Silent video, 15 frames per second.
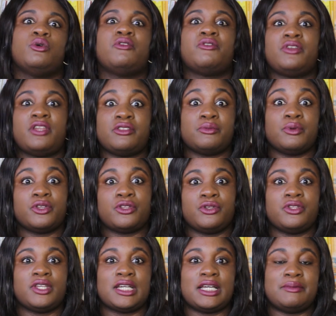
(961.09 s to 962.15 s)
you of another book you
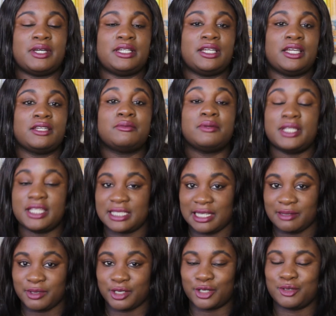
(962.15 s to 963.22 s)
think I might like, please
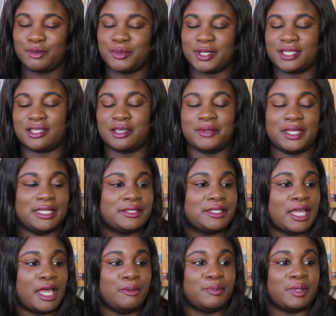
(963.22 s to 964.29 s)
let me know, because I'd be
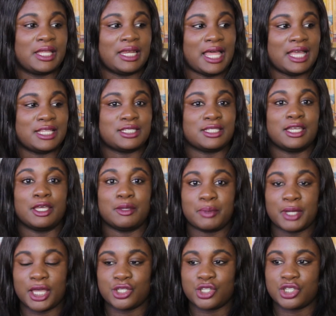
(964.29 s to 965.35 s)
glad to
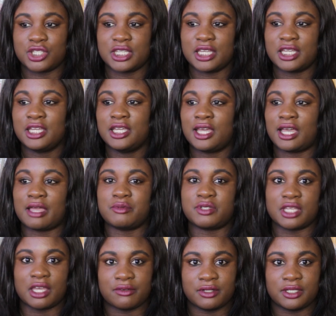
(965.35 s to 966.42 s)
purchase it. I'm
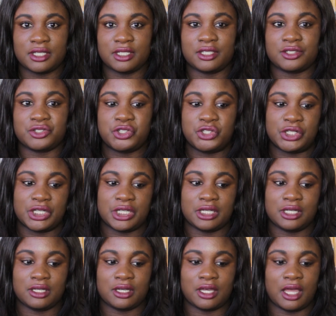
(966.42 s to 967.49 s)
definitely this
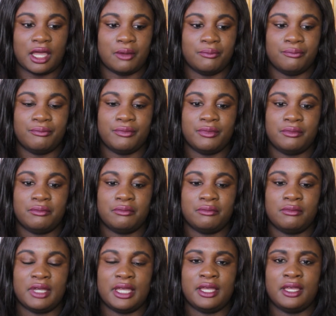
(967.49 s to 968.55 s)
year I
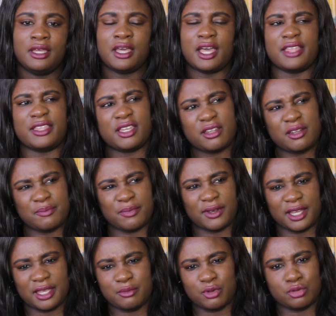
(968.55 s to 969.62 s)
think gonna
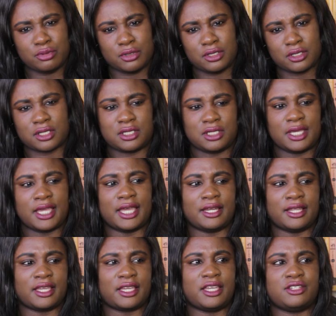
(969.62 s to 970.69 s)
buy more books. Yeah,
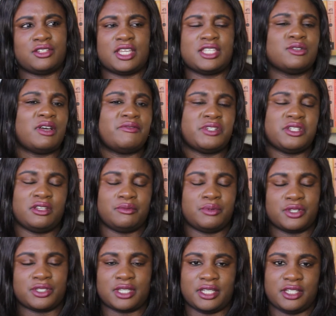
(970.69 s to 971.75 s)
like I still have a ton of
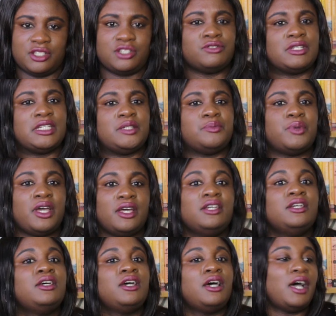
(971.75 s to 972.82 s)
books that I need to read, but
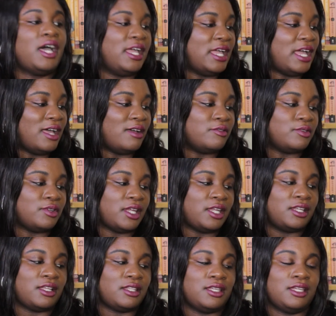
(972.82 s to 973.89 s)
I have
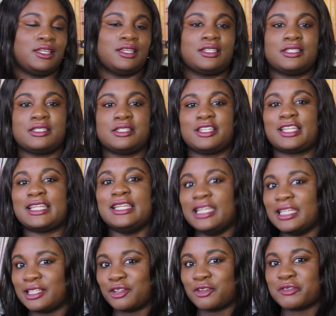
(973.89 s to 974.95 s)
like I think
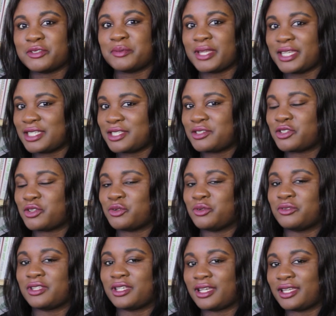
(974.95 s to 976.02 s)
cleared a lot of space so
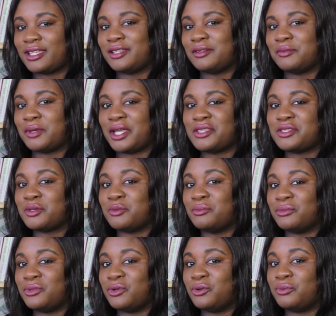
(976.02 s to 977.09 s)
that I can buy some
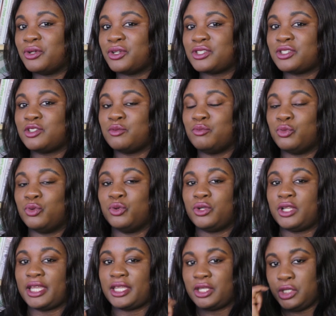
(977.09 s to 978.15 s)
more books and some more
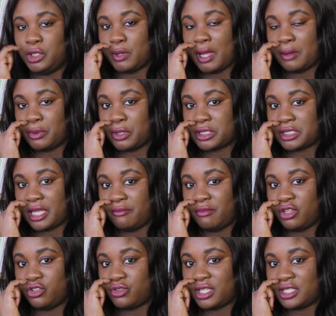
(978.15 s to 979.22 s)
like new out books that I'm
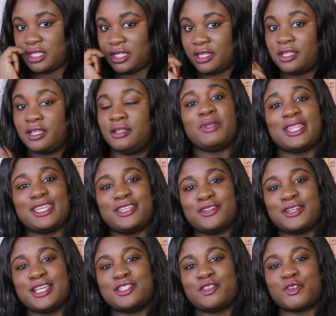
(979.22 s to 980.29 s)
interested in. But thank you
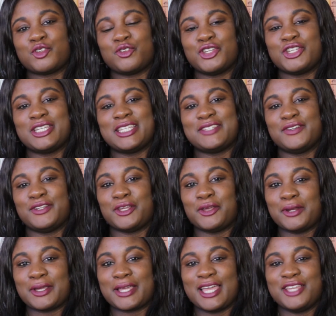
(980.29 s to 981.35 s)
guys so much for watching this video,
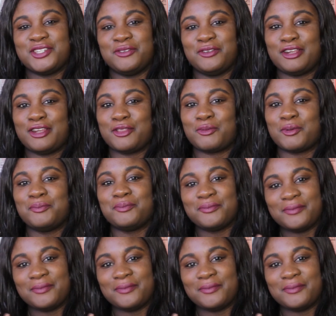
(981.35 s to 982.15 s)
and I'll catch you in another one.